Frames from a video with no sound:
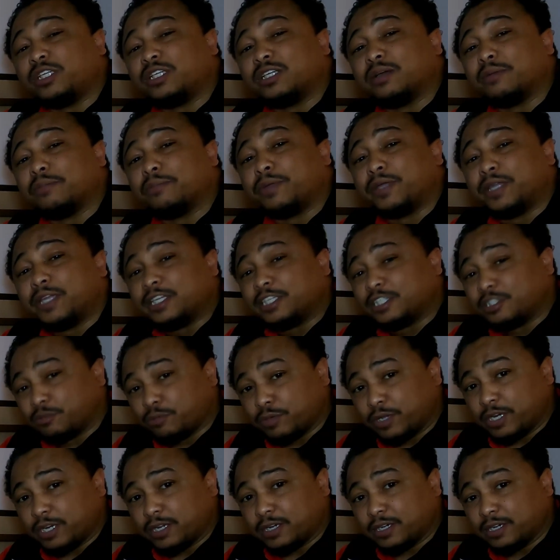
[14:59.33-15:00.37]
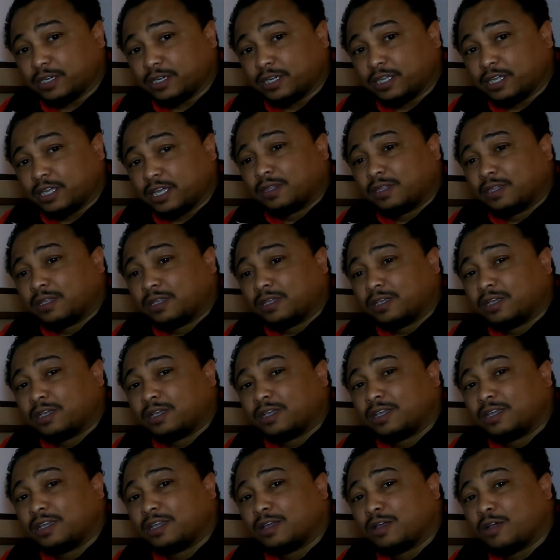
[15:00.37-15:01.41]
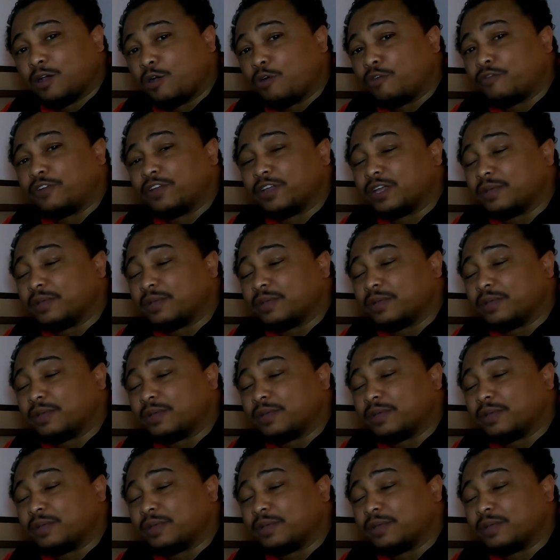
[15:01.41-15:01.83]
competes with it over